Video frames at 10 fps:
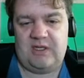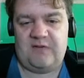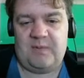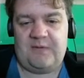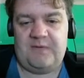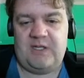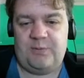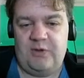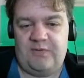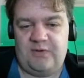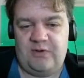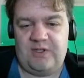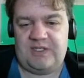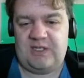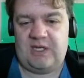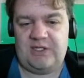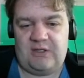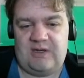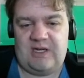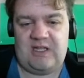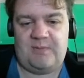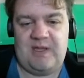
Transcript: If my fears prove true, the star generator and the